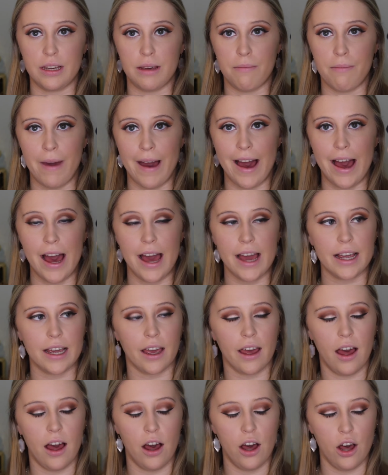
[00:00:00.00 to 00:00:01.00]
the MAC
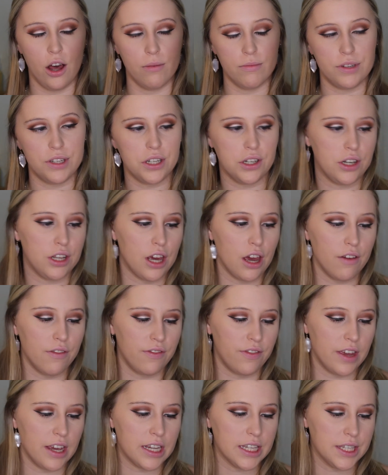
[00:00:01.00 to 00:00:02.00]
Studio
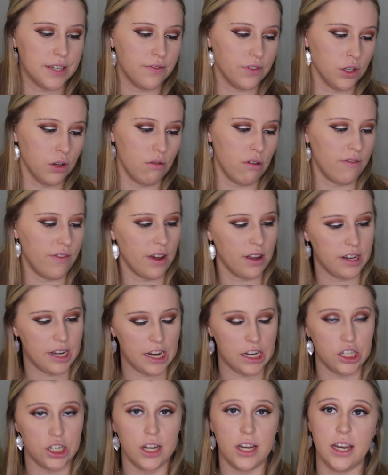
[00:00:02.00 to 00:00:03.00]
Fix Fluid
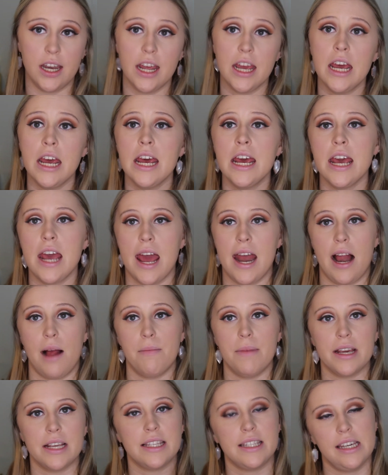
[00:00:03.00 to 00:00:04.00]
Foundation, and I
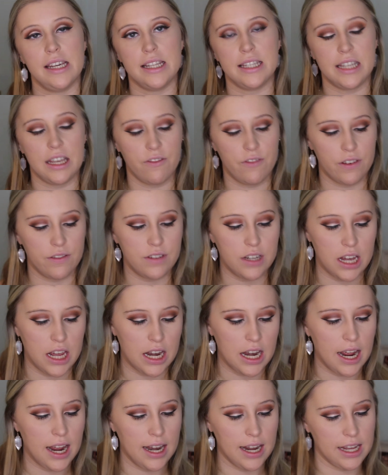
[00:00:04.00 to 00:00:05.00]
mixed
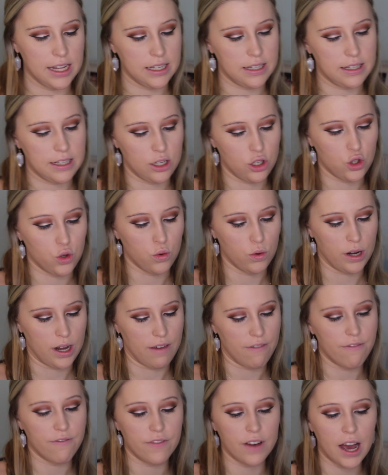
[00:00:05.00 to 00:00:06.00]
NC15 and
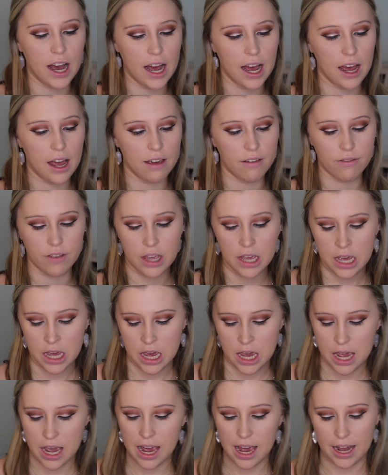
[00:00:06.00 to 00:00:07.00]
NC25,
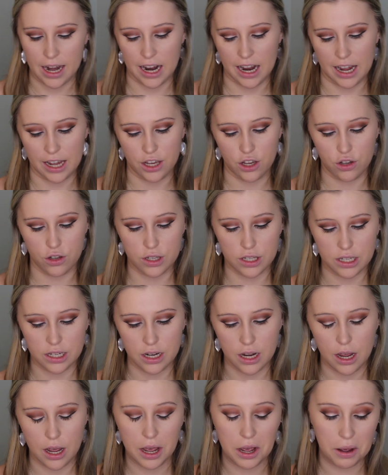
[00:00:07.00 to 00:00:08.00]
and I
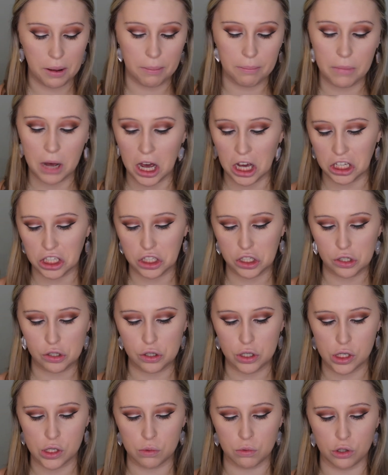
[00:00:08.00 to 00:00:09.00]
used my
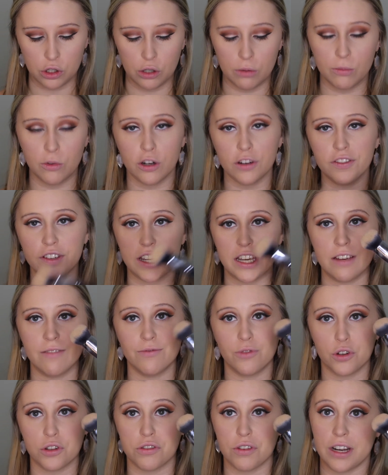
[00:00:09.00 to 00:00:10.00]
usual Morphe
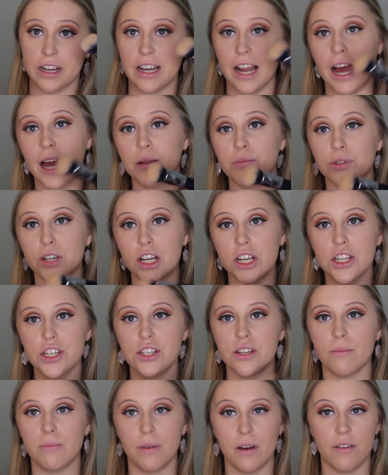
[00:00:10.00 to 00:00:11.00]
M439 brush
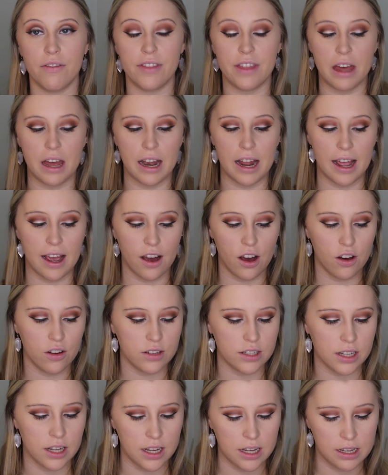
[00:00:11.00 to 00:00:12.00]
to buff that
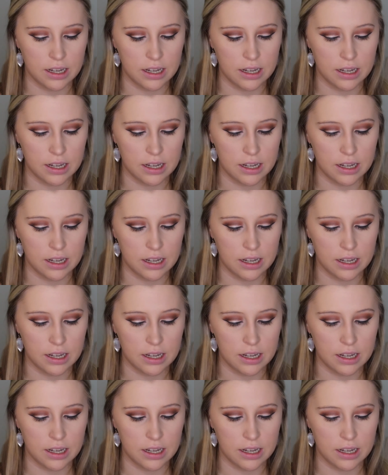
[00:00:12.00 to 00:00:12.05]
out.